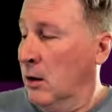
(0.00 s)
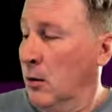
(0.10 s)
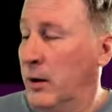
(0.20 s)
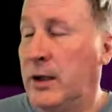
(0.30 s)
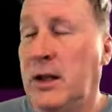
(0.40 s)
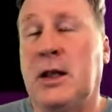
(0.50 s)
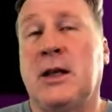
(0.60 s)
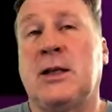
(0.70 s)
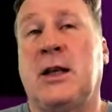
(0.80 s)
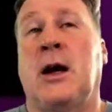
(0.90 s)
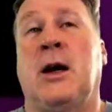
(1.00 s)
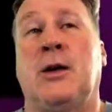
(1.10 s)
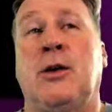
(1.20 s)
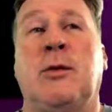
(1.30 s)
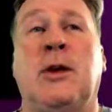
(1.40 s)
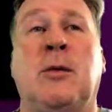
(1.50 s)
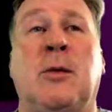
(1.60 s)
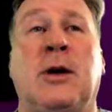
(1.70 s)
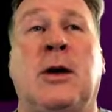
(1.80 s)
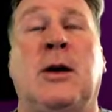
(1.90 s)
One of the things that you really
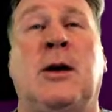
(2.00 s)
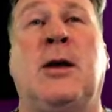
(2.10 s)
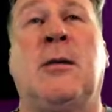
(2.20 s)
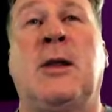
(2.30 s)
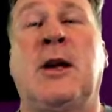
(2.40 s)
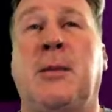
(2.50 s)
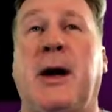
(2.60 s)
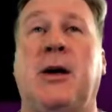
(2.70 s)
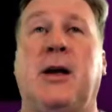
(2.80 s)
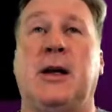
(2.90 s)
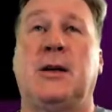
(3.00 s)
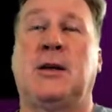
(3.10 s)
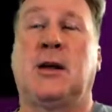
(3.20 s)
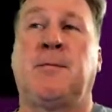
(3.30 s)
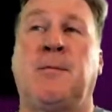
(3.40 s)
want to think about is